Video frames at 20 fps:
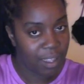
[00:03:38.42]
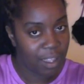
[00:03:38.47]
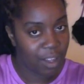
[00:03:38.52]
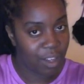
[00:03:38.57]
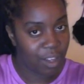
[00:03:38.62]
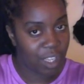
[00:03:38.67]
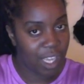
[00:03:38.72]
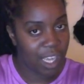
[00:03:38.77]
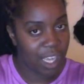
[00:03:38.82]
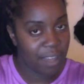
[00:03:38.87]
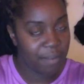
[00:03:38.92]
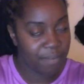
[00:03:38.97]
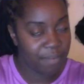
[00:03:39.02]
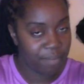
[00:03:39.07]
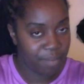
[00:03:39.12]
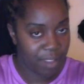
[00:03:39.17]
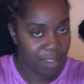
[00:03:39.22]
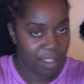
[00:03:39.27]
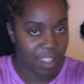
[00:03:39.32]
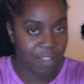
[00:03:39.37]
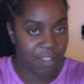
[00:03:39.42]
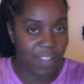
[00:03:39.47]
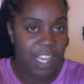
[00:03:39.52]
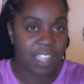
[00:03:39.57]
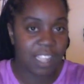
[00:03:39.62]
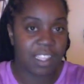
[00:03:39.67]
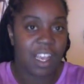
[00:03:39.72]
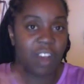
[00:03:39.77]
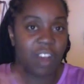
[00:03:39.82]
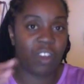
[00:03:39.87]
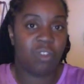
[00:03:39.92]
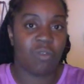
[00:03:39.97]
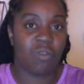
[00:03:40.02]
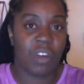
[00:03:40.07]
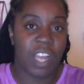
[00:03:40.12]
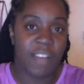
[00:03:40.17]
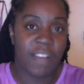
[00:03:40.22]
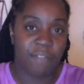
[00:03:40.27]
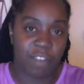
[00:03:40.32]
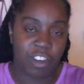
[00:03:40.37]
Okay, so that's how you
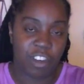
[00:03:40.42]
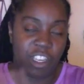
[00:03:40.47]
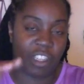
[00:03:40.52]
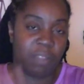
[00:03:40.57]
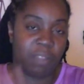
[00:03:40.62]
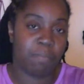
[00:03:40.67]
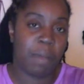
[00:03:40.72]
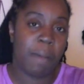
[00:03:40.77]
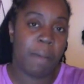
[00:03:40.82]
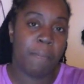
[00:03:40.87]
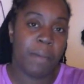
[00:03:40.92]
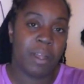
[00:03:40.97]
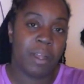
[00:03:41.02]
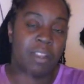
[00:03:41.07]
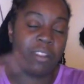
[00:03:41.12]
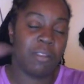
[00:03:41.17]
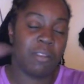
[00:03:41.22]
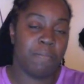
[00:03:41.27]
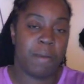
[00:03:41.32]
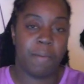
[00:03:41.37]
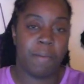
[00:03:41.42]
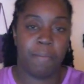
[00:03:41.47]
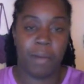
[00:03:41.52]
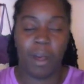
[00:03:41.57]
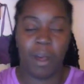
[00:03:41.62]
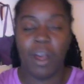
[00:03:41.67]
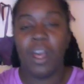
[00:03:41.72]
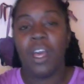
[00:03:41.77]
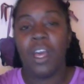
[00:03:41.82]
leverage. It's member to member.